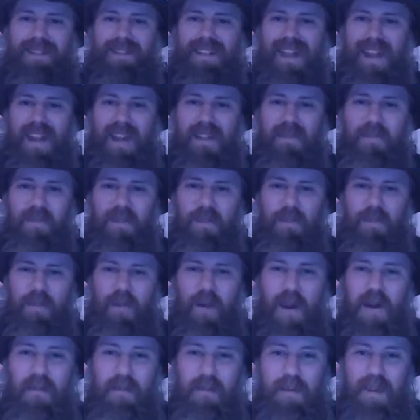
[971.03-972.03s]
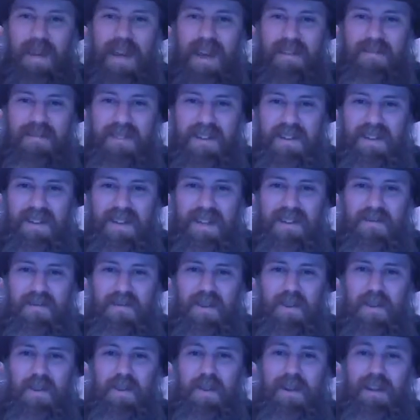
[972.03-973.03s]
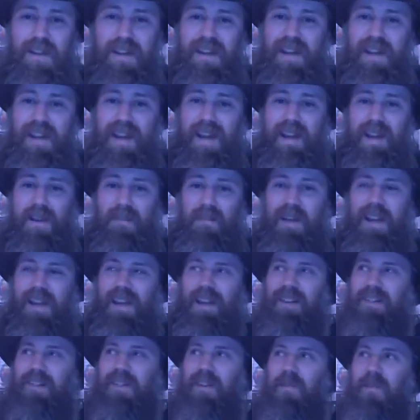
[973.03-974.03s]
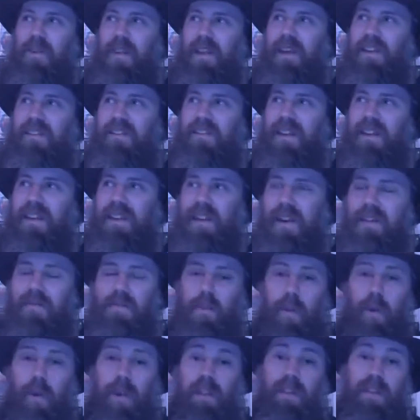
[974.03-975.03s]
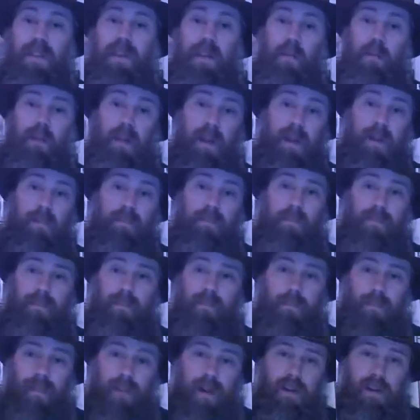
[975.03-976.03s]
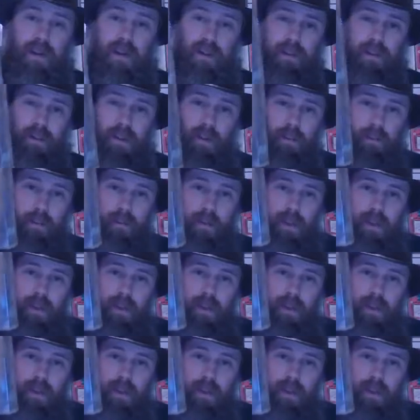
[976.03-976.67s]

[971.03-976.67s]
I will probably have to leave you in a minute because I realize I left one thing, but I'll get there.